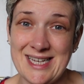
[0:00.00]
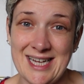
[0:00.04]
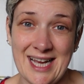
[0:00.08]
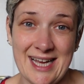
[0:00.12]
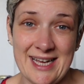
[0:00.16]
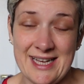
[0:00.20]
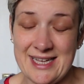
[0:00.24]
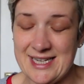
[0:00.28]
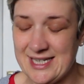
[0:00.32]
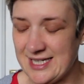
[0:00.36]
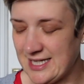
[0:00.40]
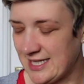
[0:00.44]

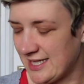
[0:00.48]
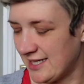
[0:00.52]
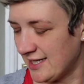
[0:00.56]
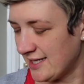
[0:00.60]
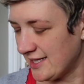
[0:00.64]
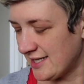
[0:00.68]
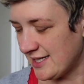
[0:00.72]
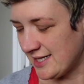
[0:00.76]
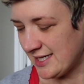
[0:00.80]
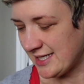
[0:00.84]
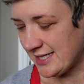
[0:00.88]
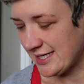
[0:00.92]
tired,
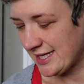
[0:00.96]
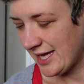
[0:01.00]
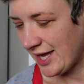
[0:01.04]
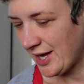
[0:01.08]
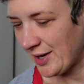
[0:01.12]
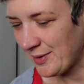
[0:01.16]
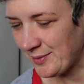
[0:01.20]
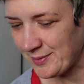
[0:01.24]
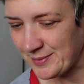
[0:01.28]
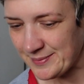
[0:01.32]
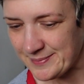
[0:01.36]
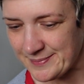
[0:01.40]

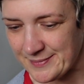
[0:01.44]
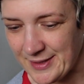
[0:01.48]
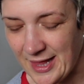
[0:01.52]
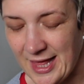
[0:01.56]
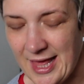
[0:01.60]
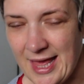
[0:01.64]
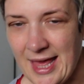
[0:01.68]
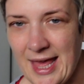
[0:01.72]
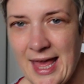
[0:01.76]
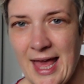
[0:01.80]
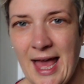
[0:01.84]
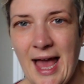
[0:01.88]
so
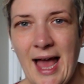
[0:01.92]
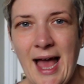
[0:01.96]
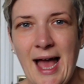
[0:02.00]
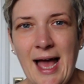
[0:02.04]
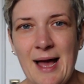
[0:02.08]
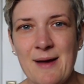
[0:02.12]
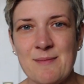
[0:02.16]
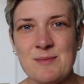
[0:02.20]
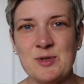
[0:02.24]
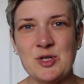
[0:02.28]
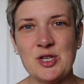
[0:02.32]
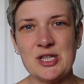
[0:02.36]

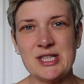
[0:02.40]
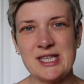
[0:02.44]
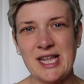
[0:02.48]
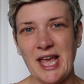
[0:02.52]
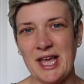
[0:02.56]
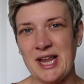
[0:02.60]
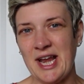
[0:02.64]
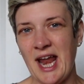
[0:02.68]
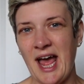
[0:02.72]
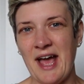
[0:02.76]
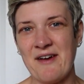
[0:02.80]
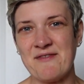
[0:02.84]
I'm just
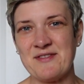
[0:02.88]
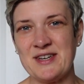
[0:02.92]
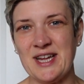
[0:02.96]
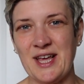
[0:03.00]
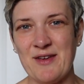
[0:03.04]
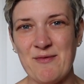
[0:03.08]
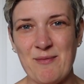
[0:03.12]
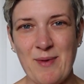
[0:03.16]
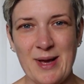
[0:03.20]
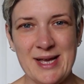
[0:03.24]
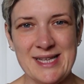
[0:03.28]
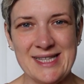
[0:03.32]
going to have to
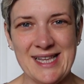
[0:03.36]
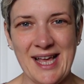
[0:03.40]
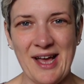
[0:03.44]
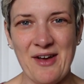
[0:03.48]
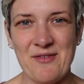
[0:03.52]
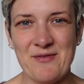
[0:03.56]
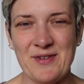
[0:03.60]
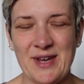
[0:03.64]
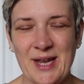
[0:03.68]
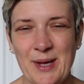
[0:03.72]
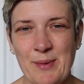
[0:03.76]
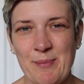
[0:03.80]
give
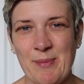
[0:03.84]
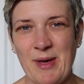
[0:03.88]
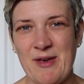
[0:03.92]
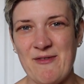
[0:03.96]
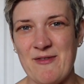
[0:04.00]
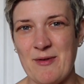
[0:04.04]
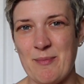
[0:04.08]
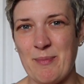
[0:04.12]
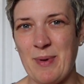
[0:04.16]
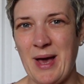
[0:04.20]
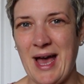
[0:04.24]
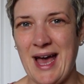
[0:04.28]
myself a little bit
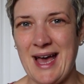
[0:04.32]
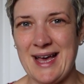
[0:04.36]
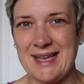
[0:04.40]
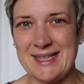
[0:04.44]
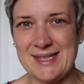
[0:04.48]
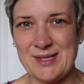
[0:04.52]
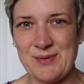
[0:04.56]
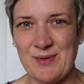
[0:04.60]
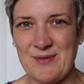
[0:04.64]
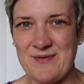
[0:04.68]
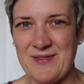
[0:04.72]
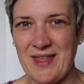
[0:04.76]
of a
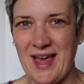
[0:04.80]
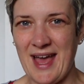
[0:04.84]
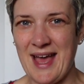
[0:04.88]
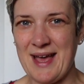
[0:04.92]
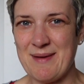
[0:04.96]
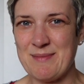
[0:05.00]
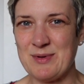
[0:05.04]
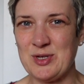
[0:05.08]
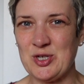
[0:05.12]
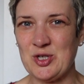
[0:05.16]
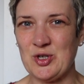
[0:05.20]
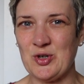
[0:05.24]
pass with
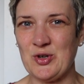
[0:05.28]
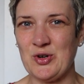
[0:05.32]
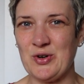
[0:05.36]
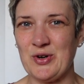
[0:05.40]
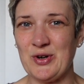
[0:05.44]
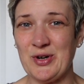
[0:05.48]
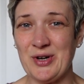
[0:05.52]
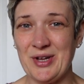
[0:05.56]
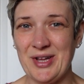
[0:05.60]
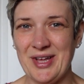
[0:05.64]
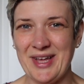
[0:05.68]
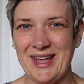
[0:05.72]
that. I'm
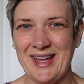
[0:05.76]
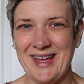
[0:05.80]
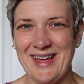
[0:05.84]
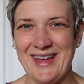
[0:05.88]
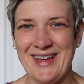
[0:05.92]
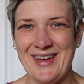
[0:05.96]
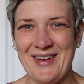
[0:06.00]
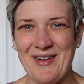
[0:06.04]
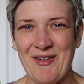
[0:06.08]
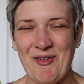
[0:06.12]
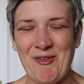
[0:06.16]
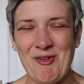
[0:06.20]
sure
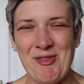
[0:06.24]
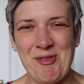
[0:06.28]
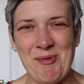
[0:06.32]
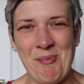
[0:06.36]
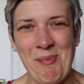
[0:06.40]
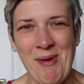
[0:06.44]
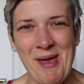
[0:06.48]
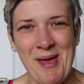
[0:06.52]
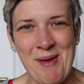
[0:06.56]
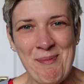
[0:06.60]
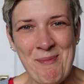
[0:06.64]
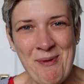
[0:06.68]
other
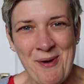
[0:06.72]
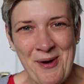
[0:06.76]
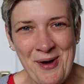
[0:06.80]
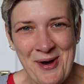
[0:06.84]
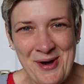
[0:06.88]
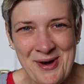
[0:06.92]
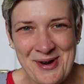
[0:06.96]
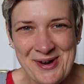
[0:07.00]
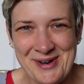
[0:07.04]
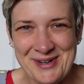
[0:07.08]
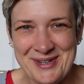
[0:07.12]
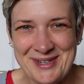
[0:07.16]

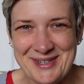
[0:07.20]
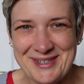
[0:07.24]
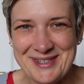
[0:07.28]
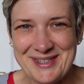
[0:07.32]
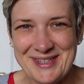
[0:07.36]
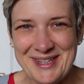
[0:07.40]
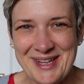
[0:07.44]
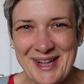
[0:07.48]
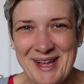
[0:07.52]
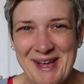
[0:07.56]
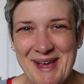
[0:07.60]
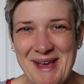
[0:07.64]

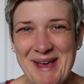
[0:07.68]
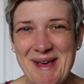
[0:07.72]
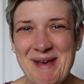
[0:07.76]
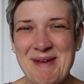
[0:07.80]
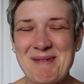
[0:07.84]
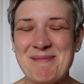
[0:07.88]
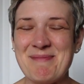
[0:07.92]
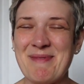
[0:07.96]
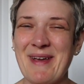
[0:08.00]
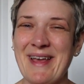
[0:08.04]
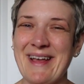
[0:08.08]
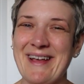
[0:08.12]
people
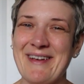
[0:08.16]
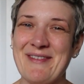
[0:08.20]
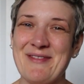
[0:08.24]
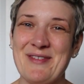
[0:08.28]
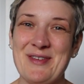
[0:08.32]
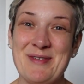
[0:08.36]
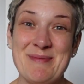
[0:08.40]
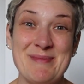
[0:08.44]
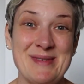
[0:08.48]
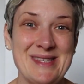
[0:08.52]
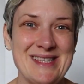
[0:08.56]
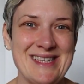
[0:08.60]
make a
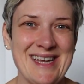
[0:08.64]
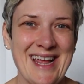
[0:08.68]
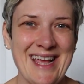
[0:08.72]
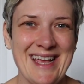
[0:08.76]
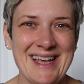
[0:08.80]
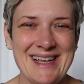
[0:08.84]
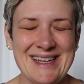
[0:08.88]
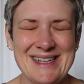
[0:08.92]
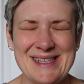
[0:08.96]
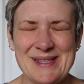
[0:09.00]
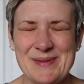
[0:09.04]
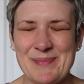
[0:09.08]
few
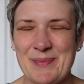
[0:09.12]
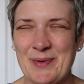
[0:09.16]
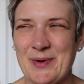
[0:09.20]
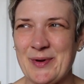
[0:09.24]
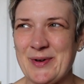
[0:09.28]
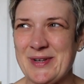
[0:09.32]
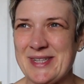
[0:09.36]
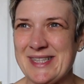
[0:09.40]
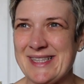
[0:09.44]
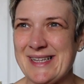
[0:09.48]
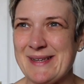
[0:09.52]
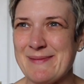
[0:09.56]
mistakes,
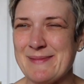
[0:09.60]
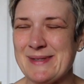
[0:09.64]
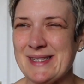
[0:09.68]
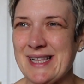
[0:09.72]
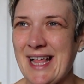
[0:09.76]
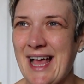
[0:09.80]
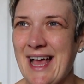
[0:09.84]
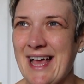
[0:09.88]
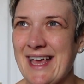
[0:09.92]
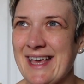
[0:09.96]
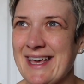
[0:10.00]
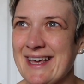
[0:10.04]
but it seems
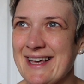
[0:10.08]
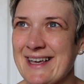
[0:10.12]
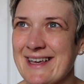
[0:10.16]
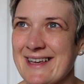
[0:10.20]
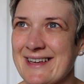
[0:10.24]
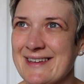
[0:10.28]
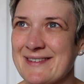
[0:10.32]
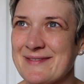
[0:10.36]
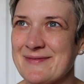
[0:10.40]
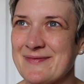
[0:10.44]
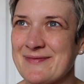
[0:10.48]
like